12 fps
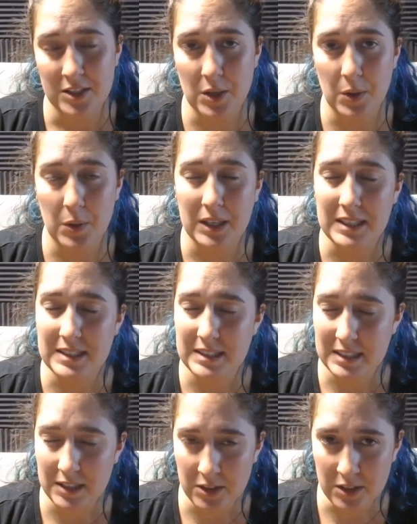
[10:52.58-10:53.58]
So
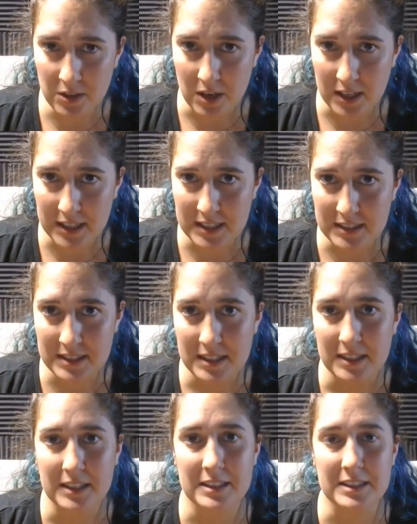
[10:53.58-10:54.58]
consider your audience,
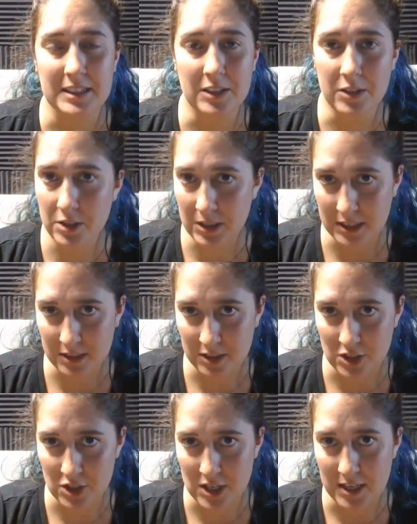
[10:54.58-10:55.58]
consider your
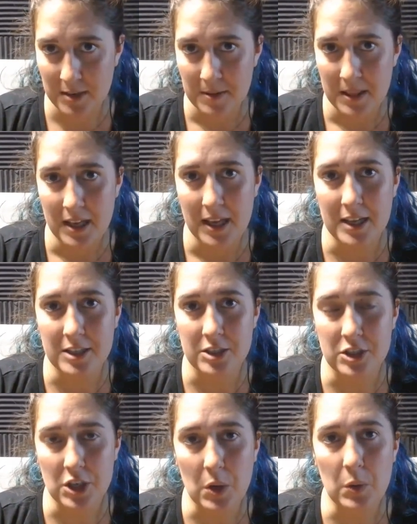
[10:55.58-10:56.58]
industry,
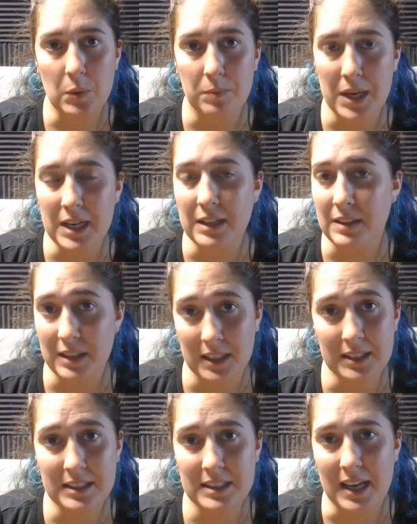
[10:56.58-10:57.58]
and don't make
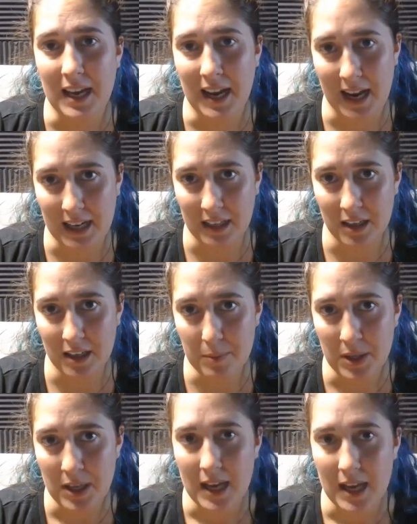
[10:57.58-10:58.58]
this a hang up
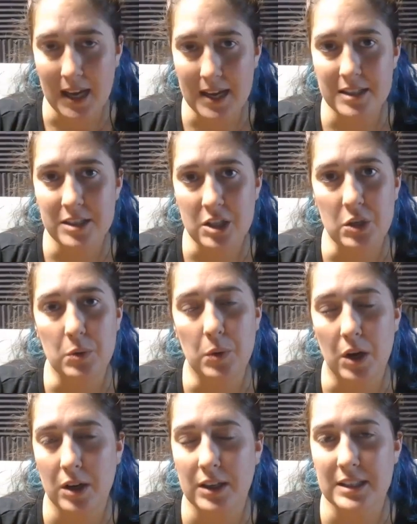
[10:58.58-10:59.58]
as you
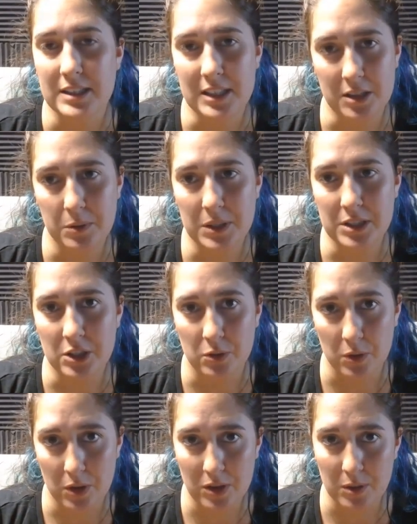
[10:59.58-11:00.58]
are continuing to
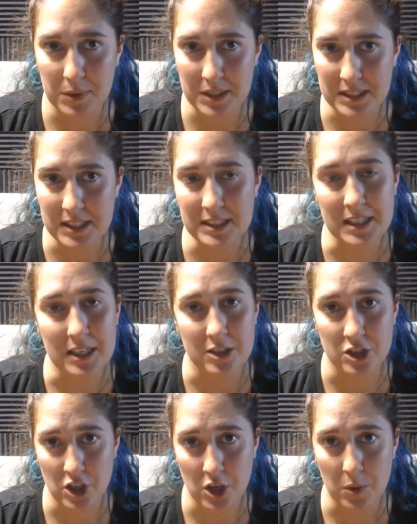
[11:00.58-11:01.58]
grow your business
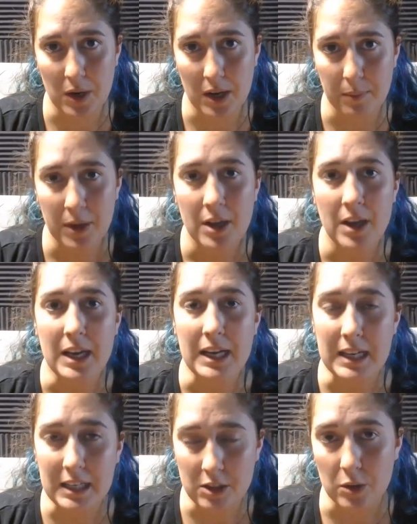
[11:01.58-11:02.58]
show up
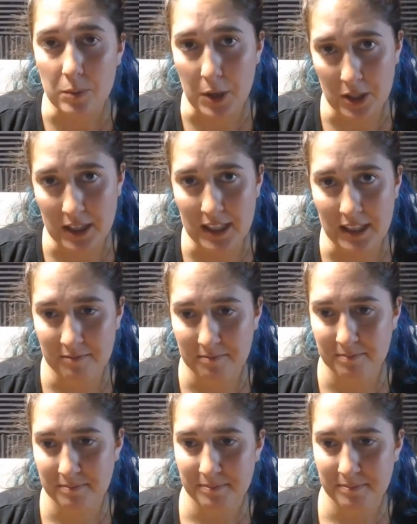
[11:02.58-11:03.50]
in your marketing.